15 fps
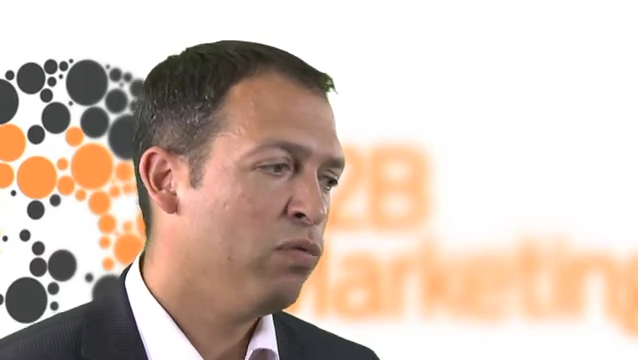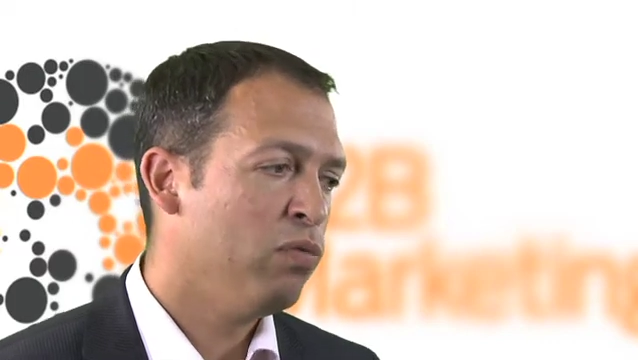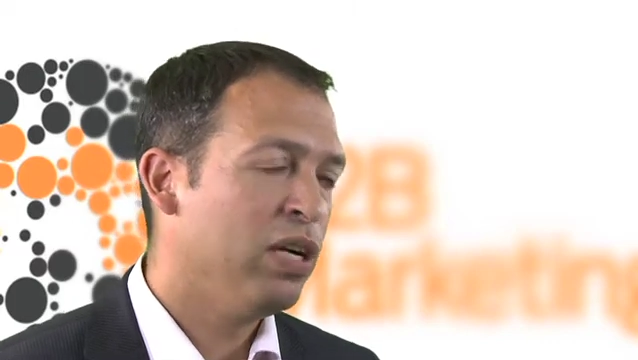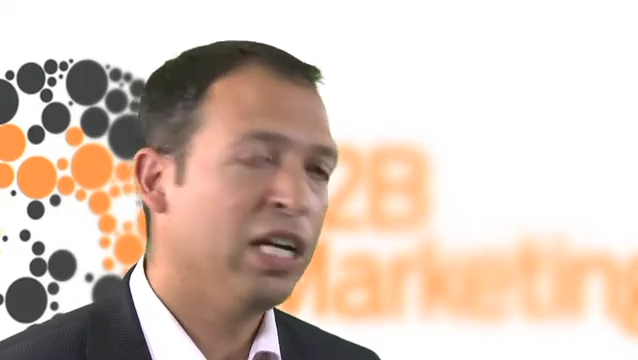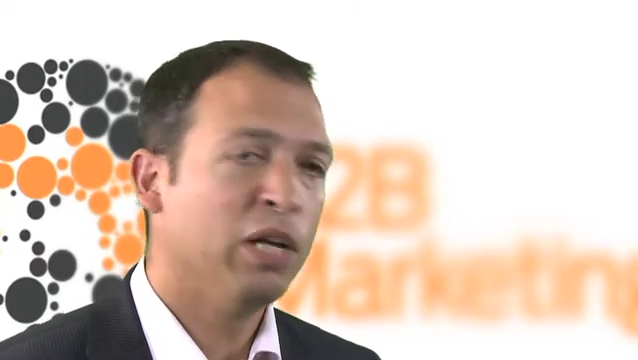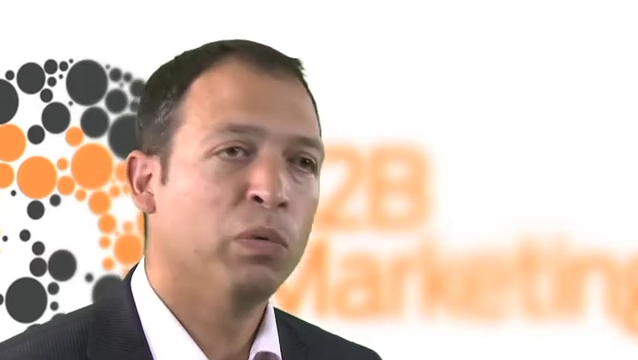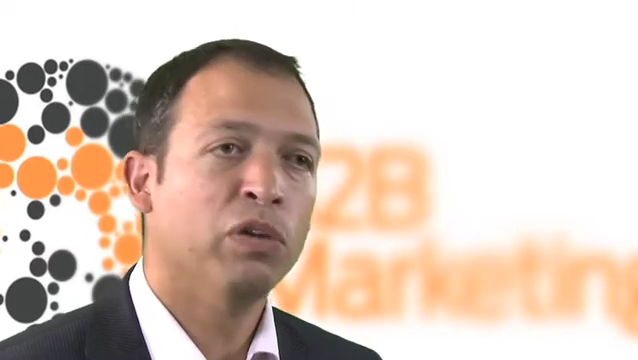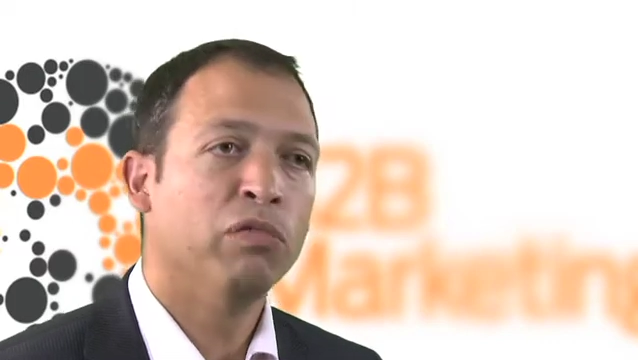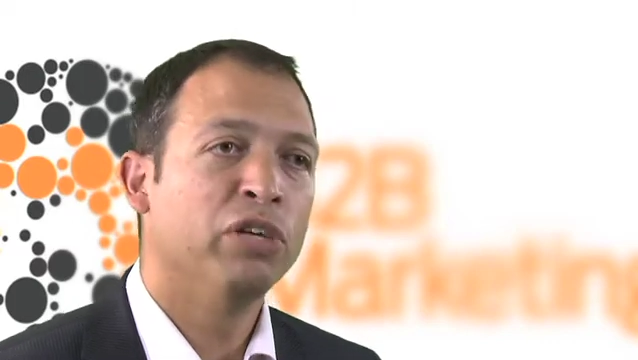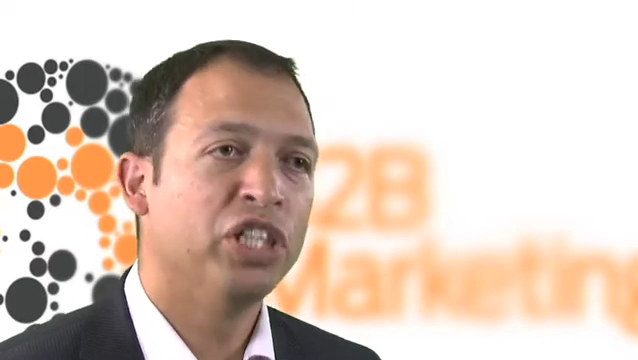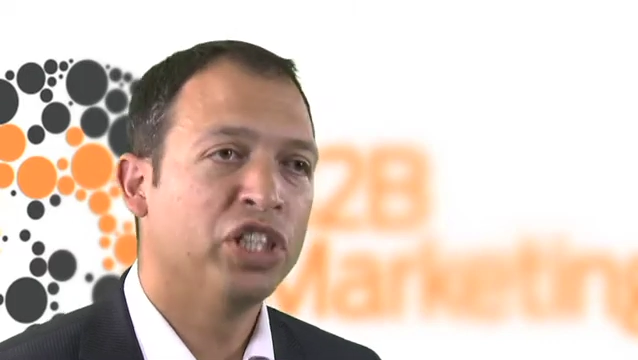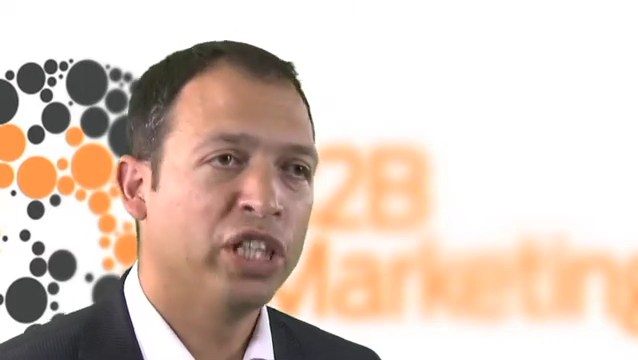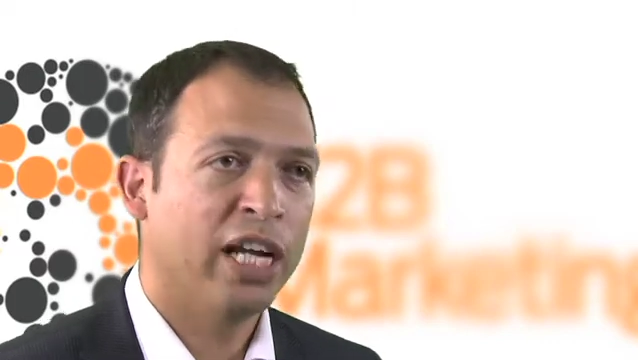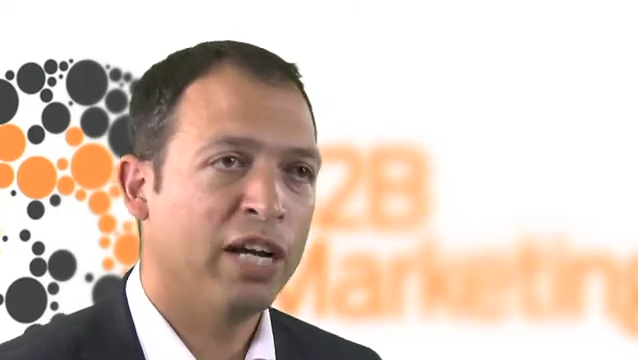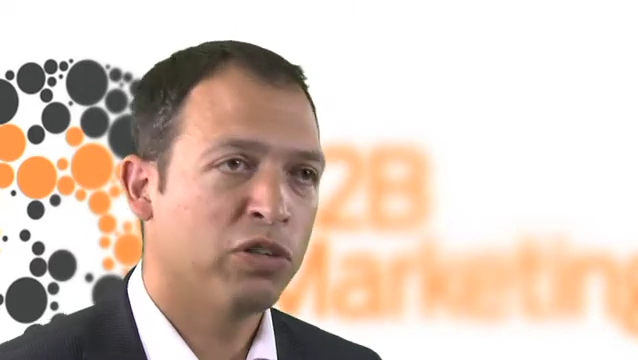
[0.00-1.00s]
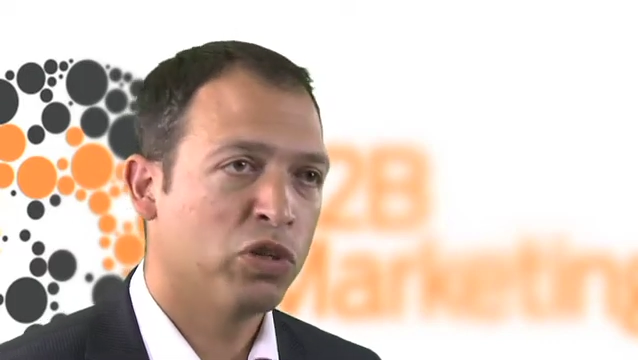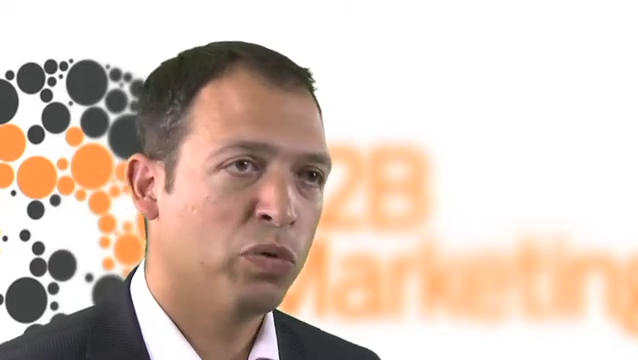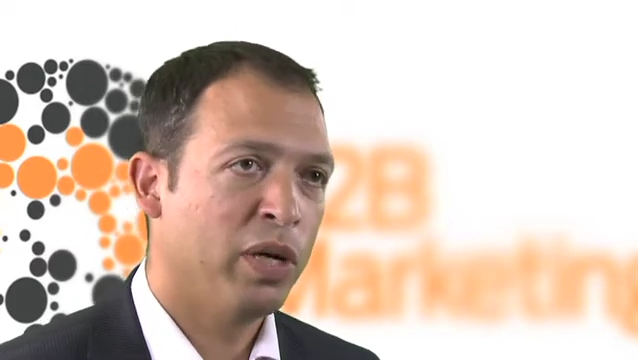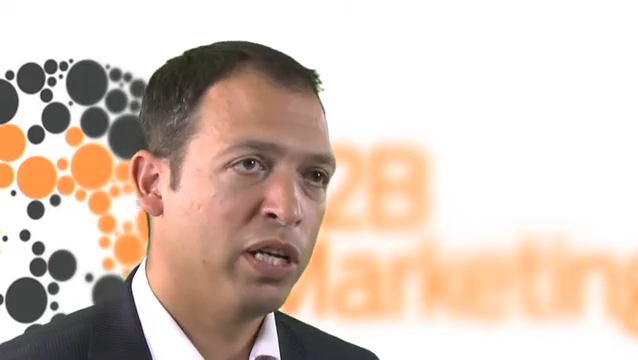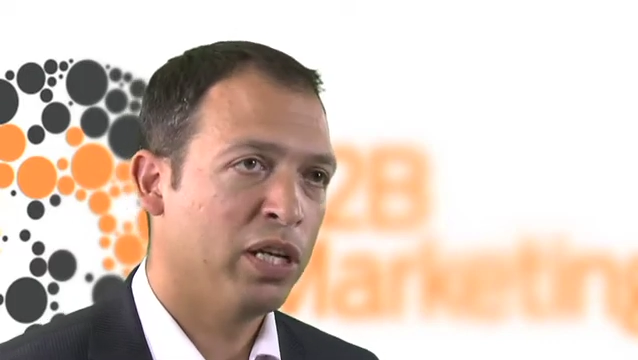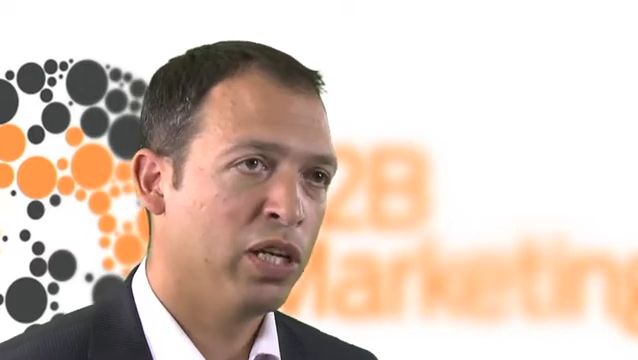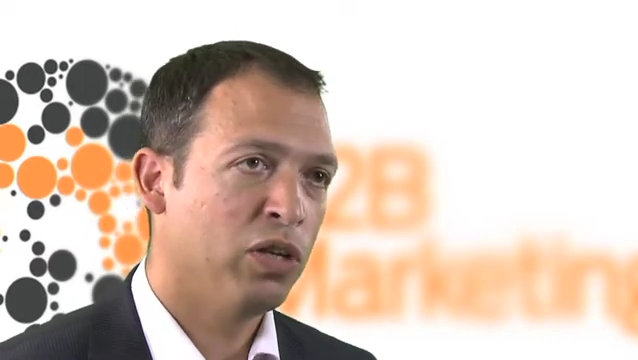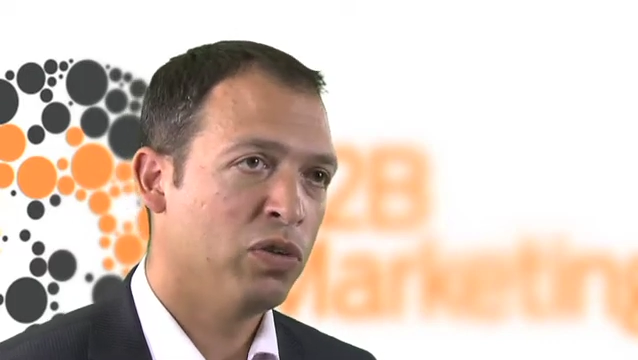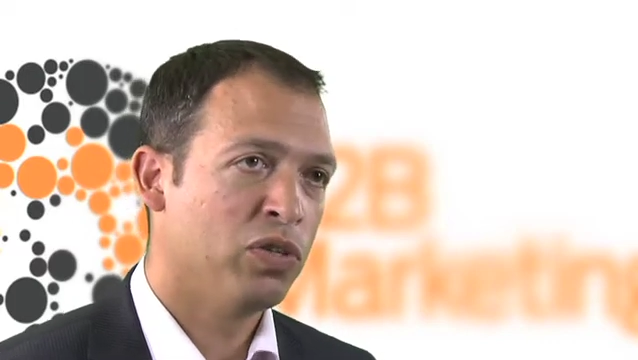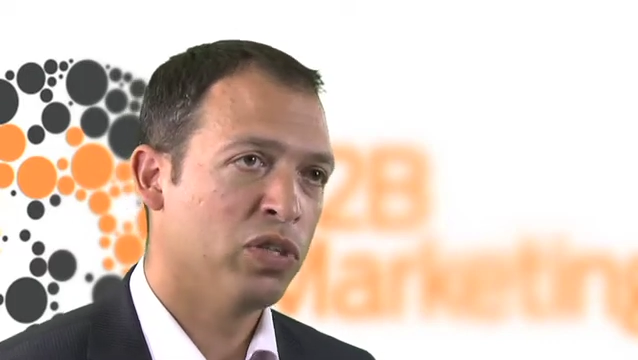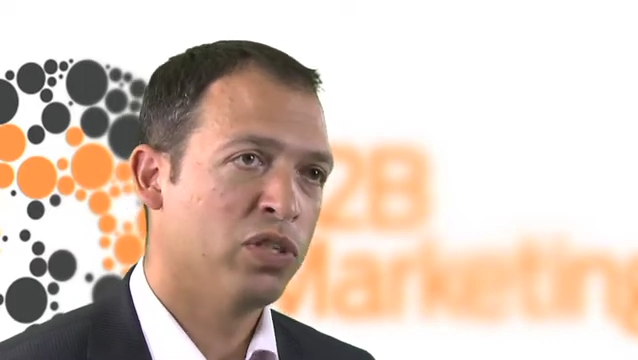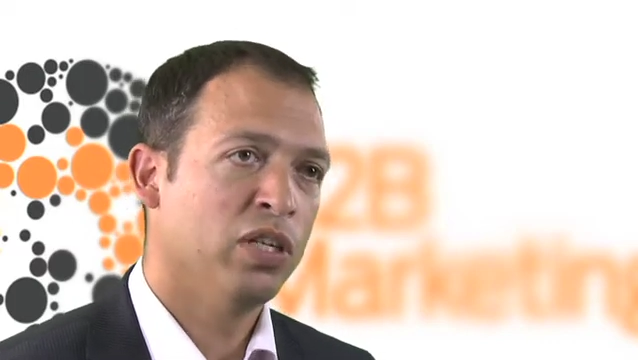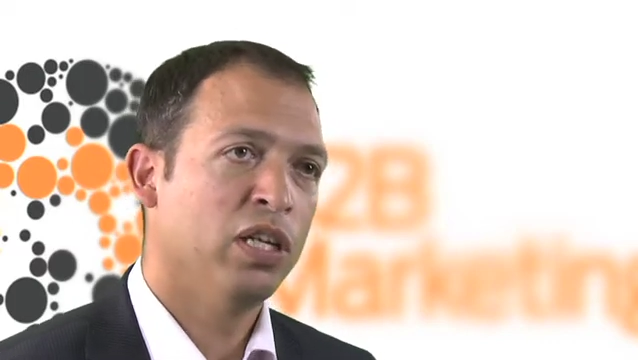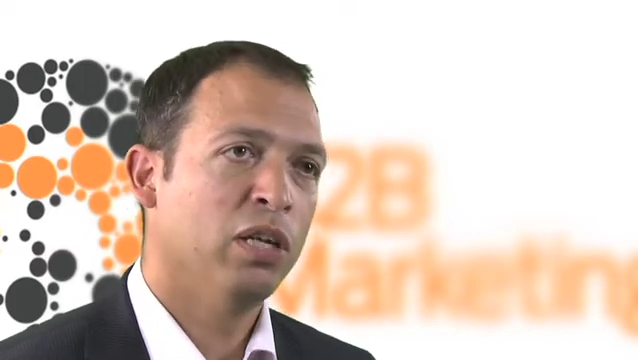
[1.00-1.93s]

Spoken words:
really we're reaching out to end users